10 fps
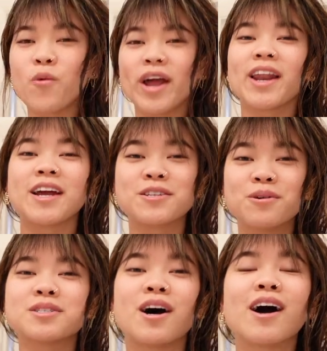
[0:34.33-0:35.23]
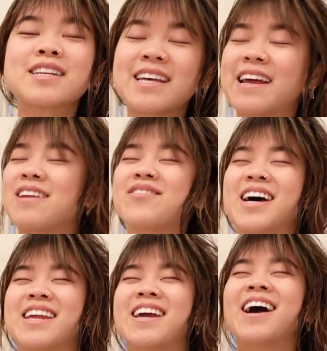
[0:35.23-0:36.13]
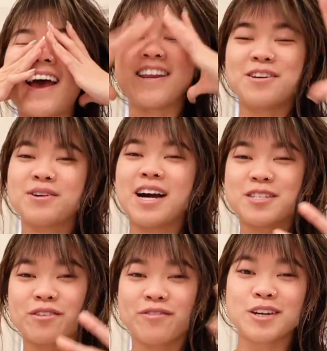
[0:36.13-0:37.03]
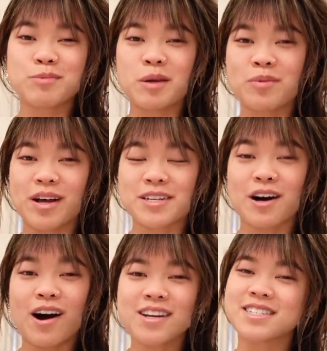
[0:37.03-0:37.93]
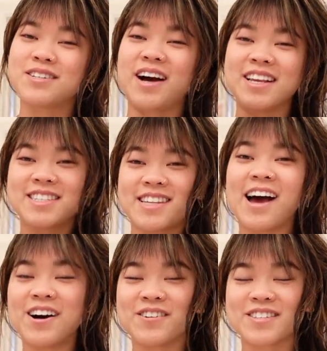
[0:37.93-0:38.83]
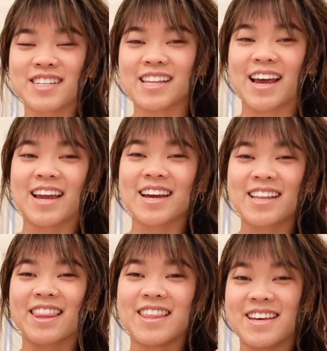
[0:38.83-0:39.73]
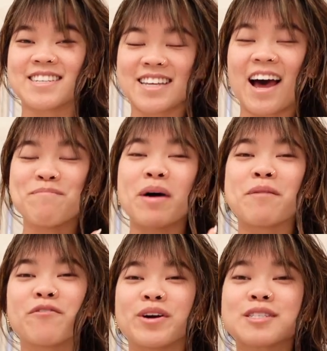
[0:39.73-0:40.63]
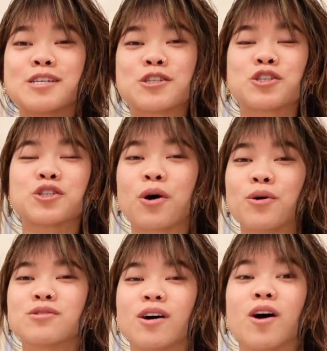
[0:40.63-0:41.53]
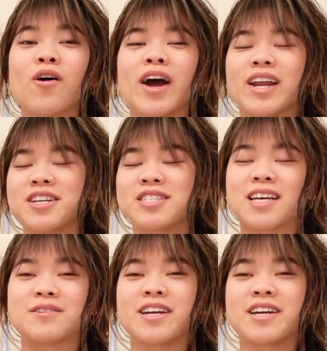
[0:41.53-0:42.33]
when I don't talk to anybody and you guys are the first people I talk to, I sound like this. My voice is so low and I just sound